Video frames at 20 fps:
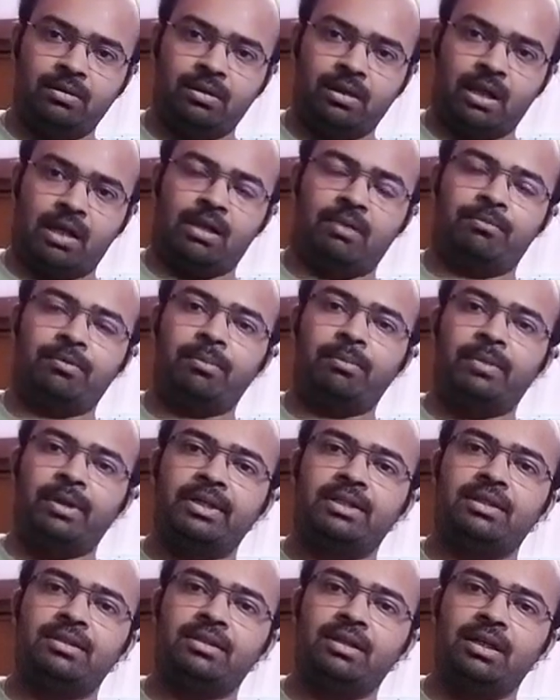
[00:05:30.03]
And after
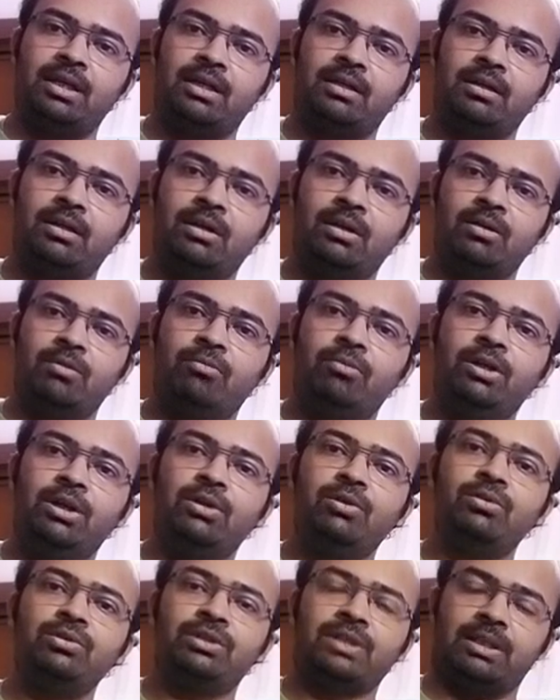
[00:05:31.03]
purchasing it, we
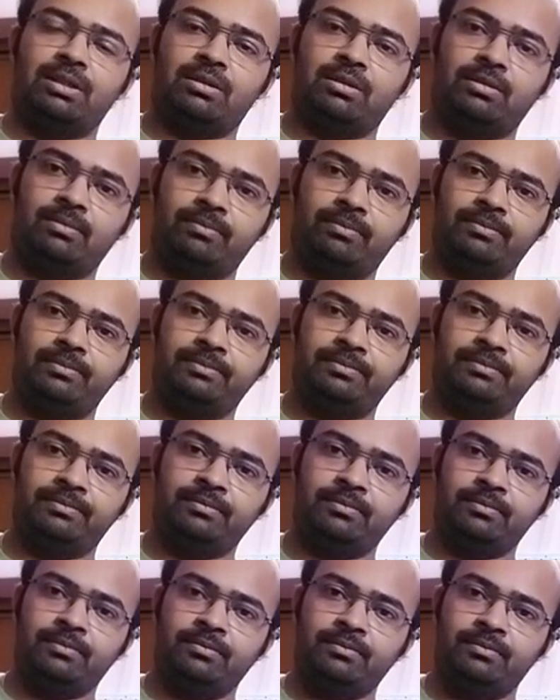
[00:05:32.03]
use it.
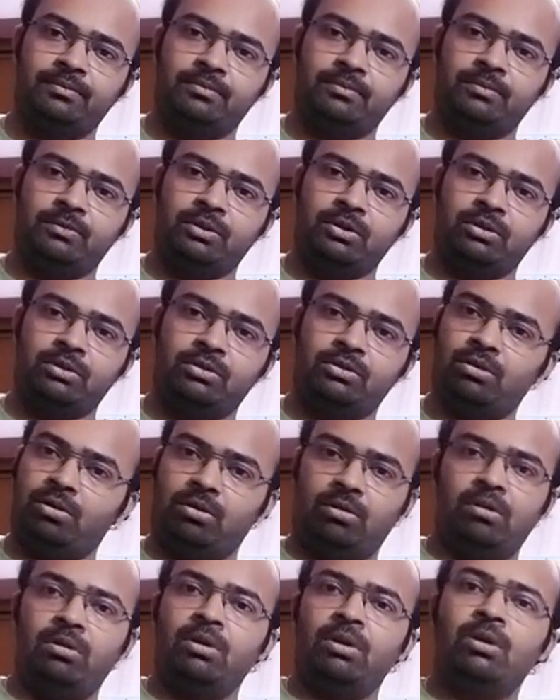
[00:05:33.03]

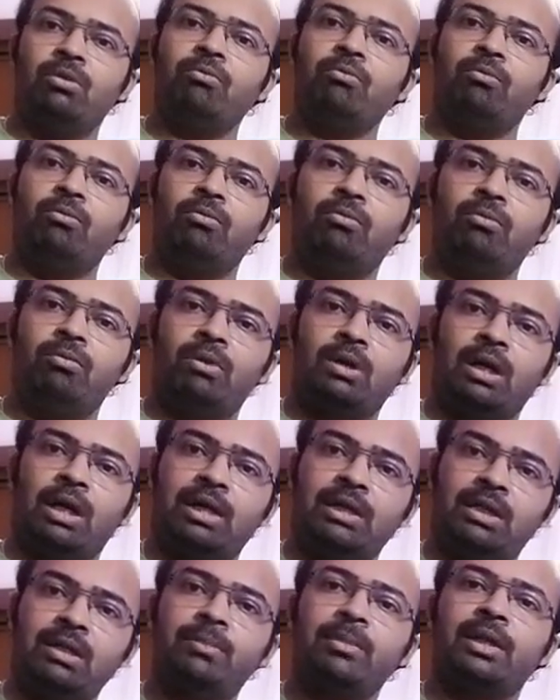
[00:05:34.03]
So
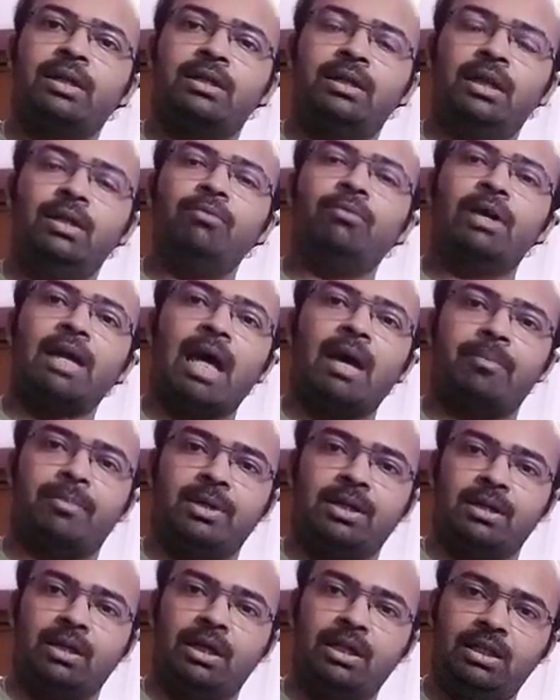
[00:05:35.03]
ultimately what
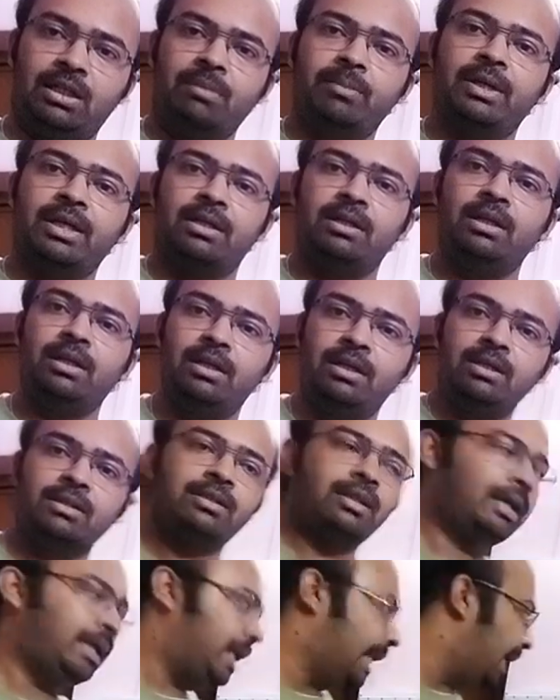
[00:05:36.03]
happened? Ultimately it
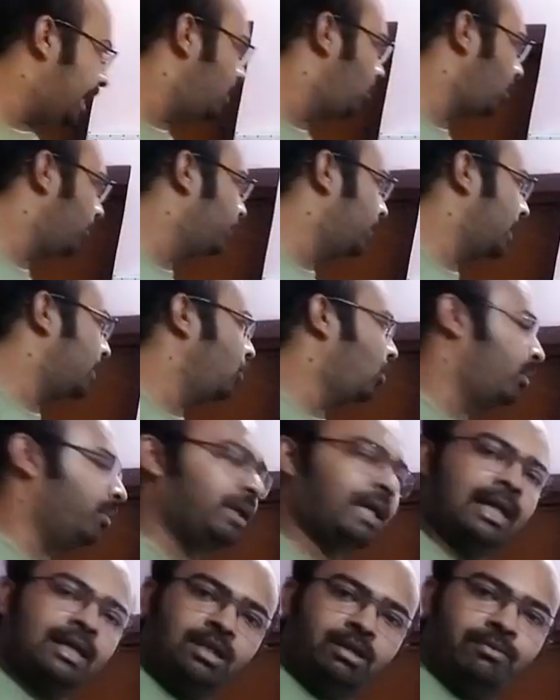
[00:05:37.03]
is the end of the
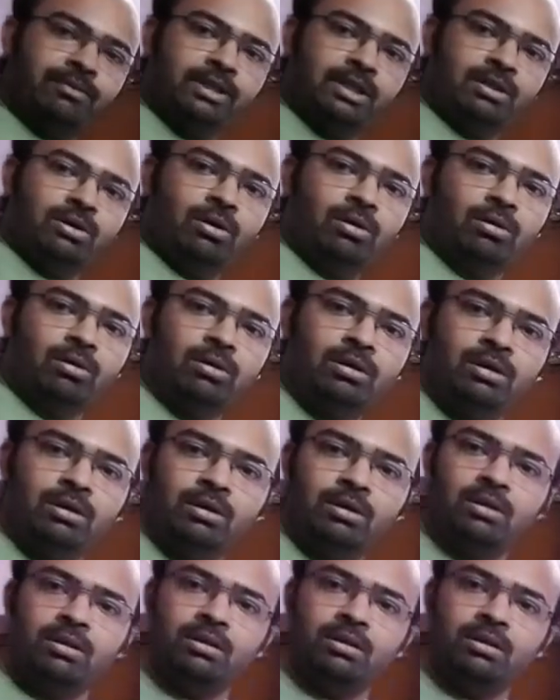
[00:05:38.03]
economic activity, no?